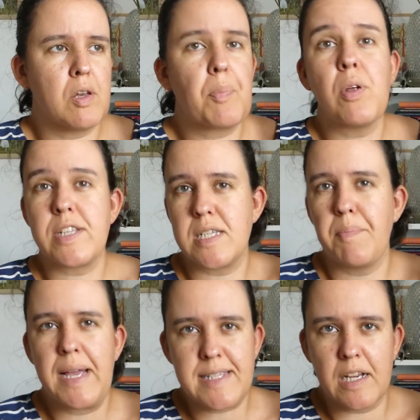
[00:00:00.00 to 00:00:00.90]
plot is a
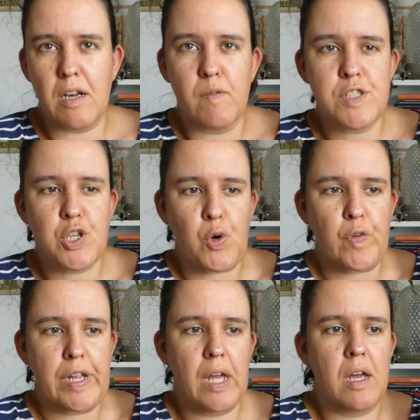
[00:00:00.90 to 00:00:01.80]
basic love
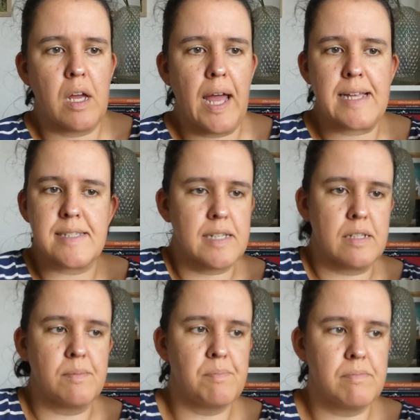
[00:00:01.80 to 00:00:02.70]
story, as
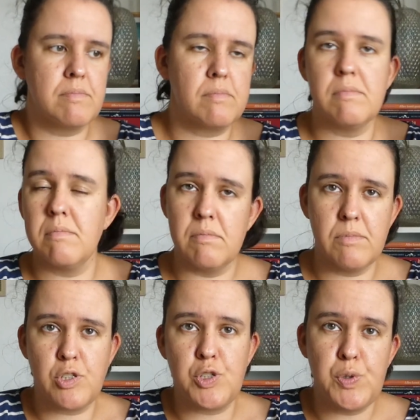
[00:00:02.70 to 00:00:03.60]
in
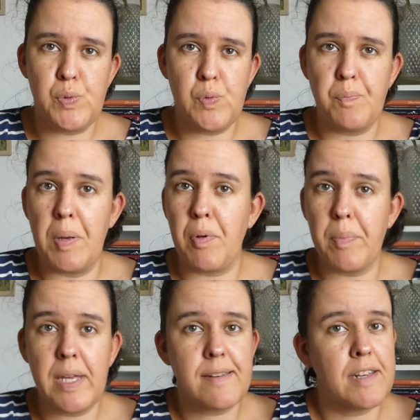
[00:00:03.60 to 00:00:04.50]
two people
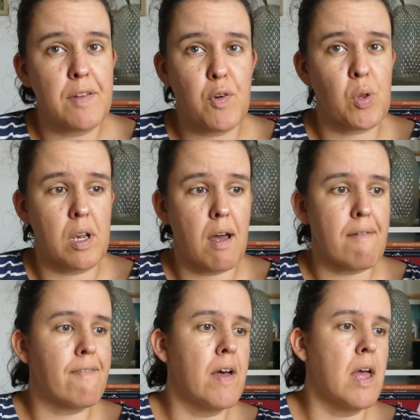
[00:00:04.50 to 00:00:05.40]
meet, they fall in
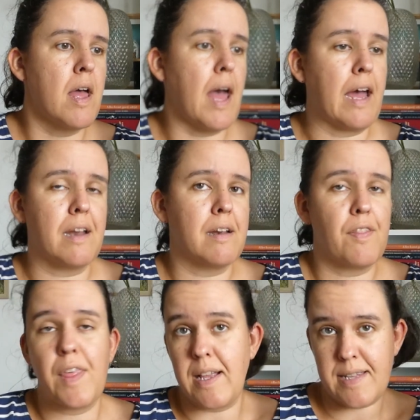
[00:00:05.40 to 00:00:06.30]
love, and
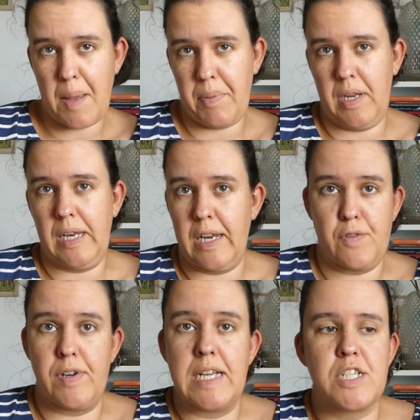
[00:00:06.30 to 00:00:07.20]
things happen in
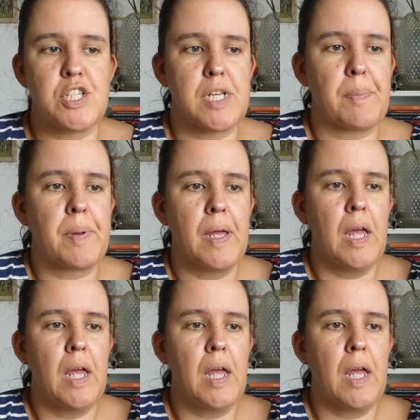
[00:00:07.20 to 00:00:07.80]
their relationship.